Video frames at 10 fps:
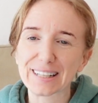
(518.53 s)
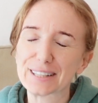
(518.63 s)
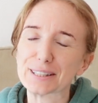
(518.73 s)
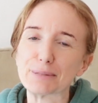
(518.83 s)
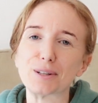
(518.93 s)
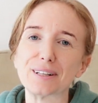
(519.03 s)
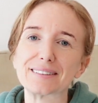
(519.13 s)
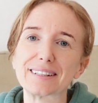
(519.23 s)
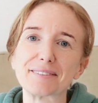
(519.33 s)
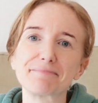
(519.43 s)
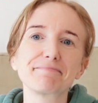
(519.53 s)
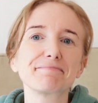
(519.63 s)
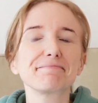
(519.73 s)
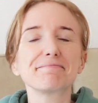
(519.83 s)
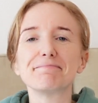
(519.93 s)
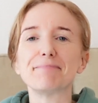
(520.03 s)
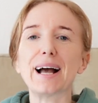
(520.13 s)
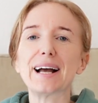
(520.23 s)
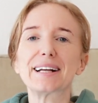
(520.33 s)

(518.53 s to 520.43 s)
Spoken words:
See you all later. Bye.